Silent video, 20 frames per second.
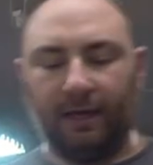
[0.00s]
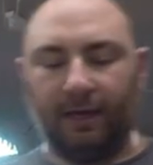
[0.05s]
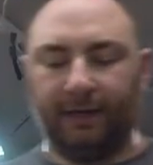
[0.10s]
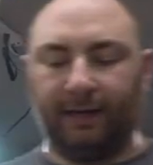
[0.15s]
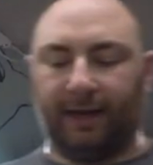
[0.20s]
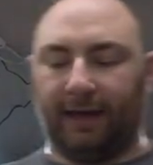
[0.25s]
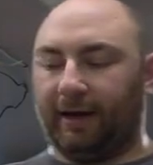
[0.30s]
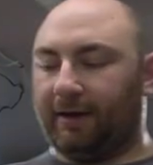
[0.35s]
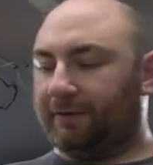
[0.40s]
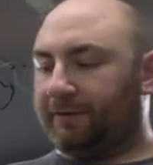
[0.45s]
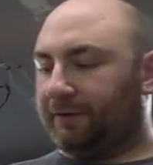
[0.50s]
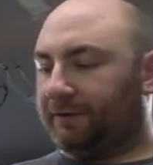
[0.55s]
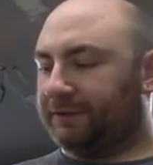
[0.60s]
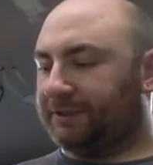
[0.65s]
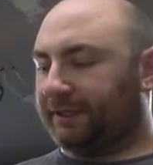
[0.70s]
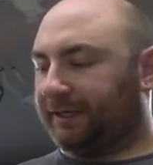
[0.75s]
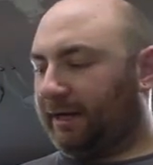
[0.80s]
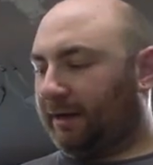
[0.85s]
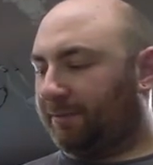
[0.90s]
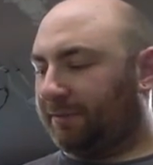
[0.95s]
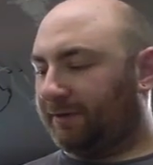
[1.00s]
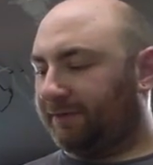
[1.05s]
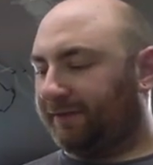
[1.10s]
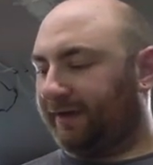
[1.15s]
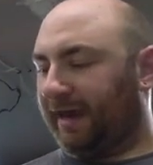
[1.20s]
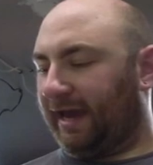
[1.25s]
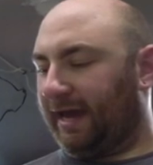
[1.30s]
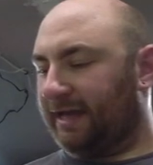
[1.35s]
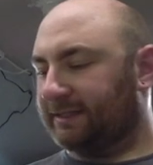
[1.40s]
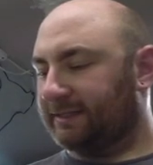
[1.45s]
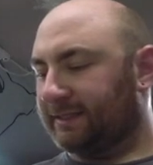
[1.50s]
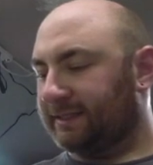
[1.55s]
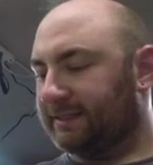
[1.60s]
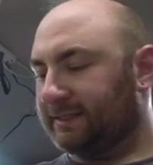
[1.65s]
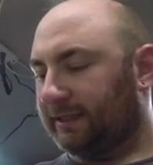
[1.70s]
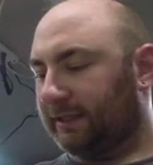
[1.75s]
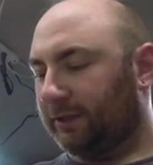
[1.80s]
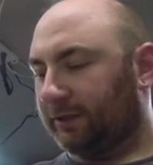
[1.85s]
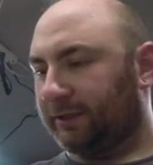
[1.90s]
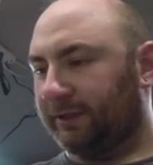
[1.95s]
Now, there's a couple of gaskets
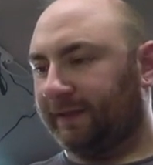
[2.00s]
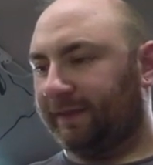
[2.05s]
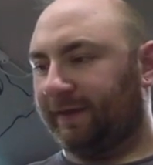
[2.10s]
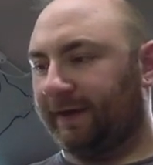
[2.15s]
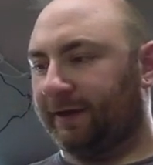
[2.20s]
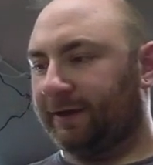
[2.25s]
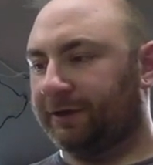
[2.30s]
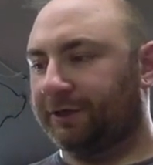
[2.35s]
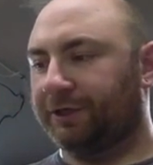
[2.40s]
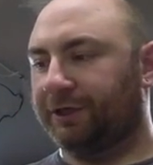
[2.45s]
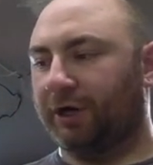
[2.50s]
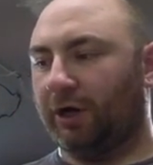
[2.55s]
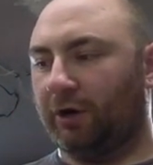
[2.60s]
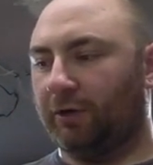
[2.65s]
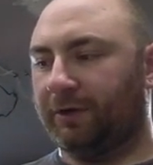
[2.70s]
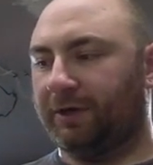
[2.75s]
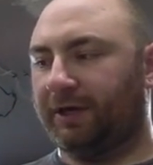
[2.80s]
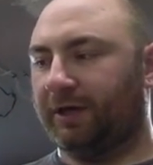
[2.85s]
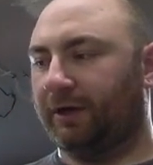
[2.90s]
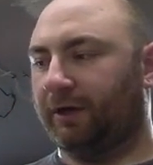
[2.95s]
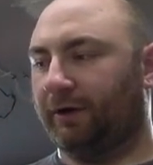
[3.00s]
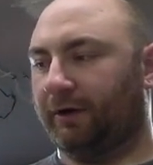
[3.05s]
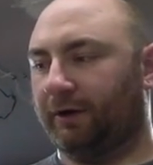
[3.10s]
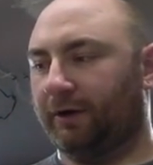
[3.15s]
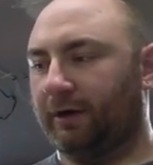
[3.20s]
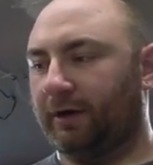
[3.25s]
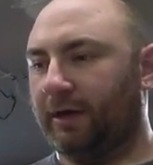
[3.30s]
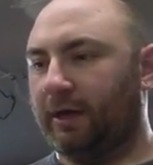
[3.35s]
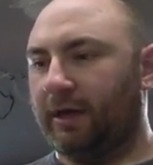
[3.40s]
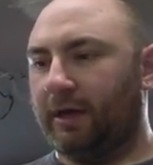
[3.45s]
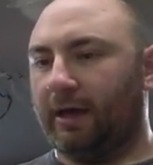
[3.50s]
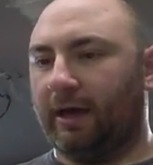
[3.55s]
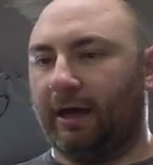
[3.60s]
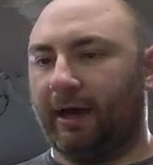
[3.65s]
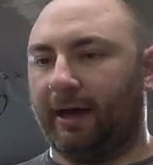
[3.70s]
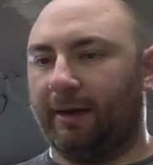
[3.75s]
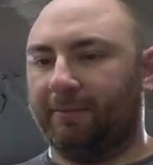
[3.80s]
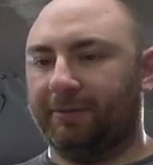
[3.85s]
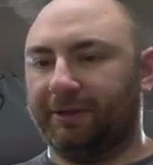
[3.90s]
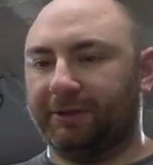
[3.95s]
that look like they could go here,
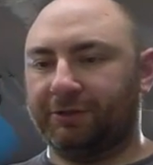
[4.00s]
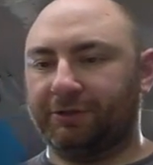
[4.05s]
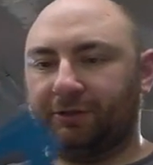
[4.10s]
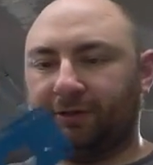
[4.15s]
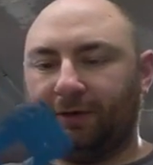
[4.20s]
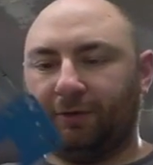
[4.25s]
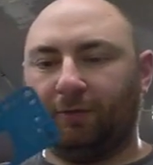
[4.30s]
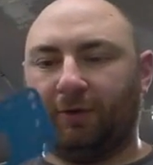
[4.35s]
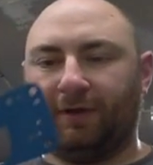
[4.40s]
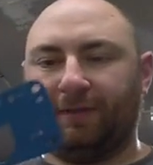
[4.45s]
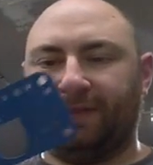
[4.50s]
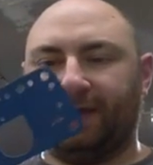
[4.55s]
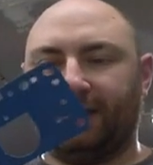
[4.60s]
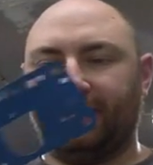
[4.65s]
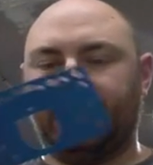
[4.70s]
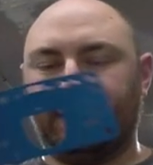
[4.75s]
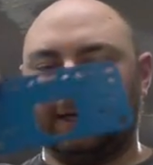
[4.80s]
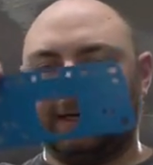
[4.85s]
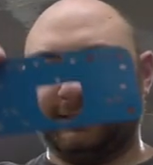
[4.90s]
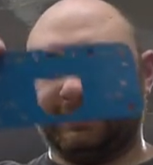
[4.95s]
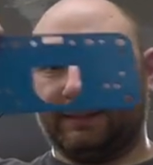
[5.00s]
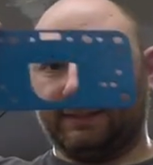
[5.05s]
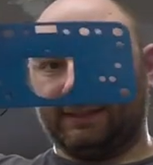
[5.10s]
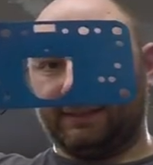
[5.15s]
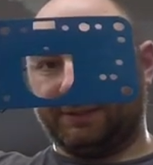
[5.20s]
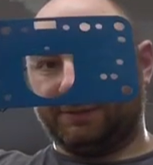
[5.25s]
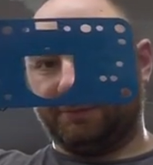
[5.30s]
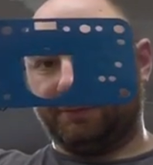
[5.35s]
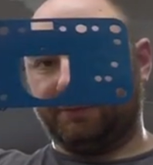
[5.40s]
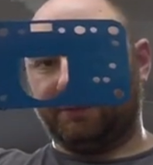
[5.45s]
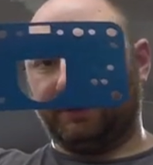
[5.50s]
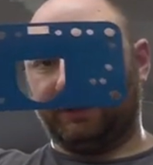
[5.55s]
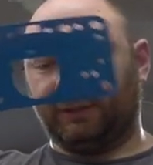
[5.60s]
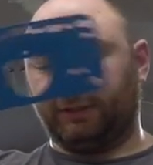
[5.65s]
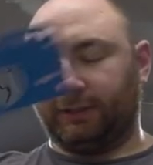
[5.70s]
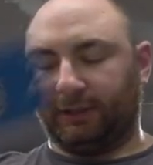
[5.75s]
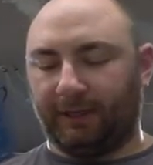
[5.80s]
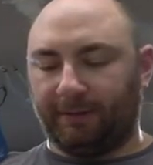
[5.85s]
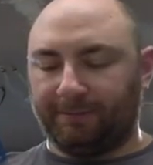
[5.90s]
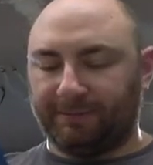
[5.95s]
but there's only one that does. It's this one, the
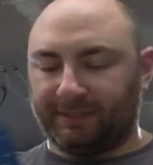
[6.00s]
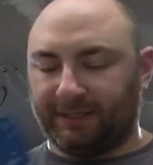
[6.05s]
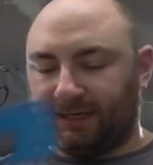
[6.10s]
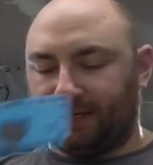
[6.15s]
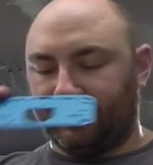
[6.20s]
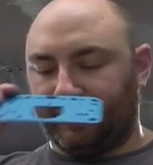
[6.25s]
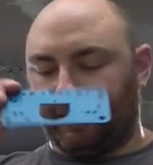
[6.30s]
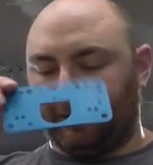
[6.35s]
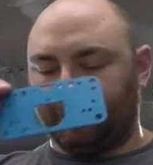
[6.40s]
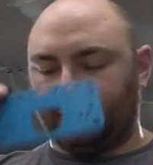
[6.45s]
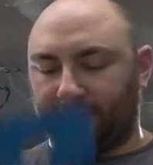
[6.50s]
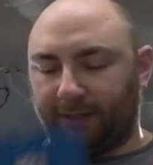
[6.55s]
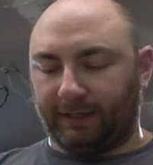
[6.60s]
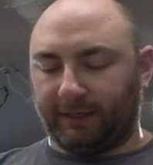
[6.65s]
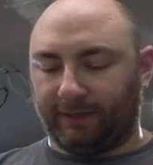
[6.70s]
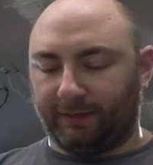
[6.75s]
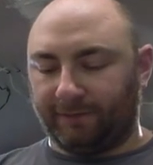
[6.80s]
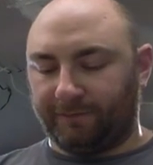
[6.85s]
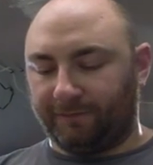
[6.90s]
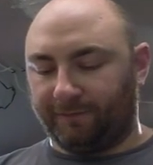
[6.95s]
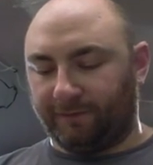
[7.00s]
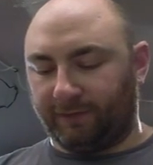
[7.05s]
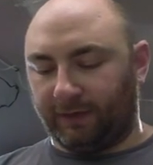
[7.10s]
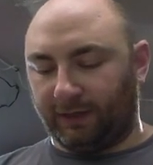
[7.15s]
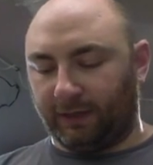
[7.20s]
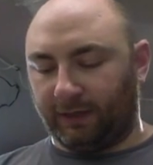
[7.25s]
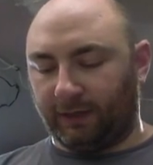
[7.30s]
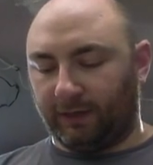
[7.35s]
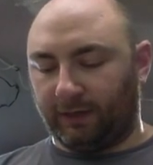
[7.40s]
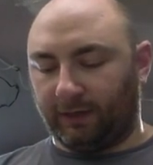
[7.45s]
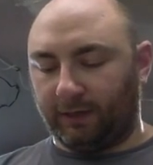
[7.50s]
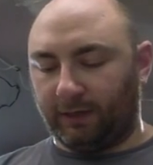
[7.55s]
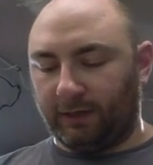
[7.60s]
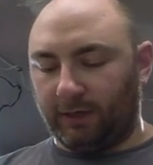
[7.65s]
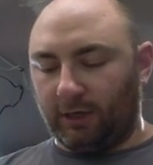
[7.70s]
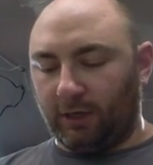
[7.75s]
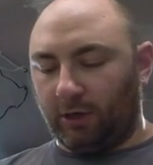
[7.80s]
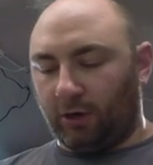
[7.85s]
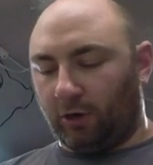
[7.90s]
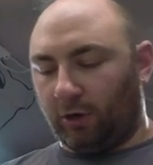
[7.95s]
little upside-down kind of
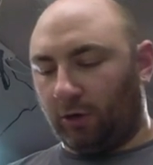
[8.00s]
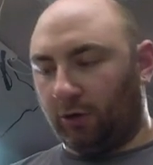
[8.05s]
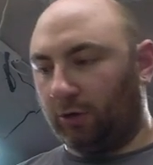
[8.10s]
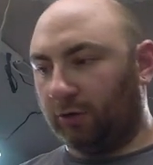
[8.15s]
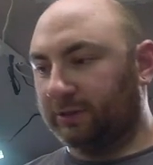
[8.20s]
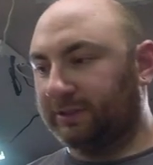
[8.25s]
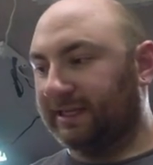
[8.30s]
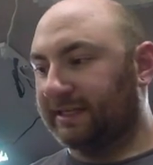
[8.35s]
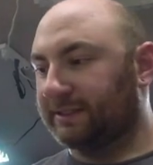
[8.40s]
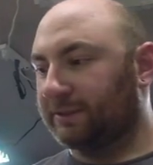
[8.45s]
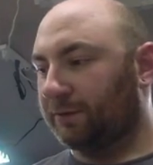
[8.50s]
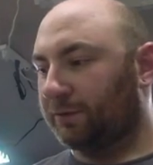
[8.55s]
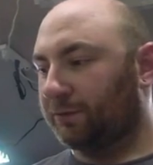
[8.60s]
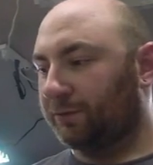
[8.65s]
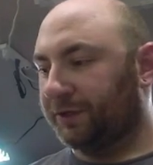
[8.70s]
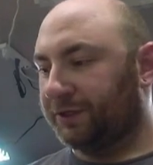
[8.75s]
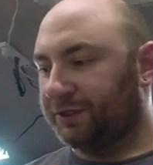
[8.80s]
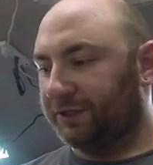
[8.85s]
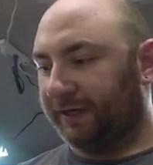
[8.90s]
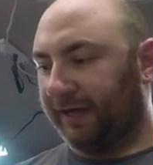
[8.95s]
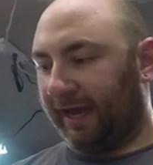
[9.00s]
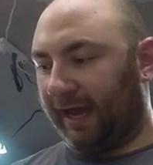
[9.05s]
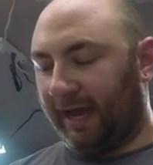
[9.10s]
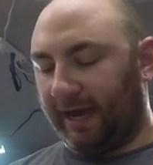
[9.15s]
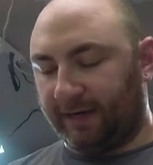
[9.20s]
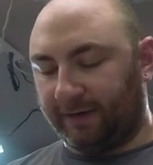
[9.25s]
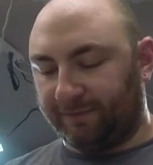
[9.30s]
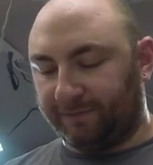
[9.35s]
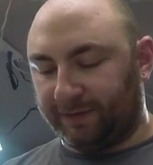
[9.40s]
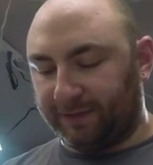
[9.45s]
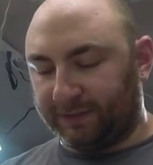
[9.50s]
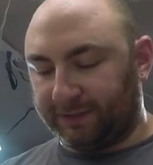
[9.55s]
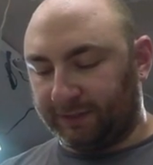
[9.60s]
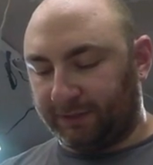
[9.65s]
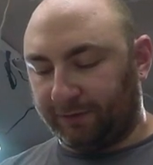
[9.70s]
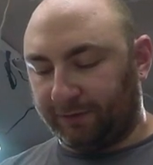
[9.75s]
hole, because that's the one we took out of this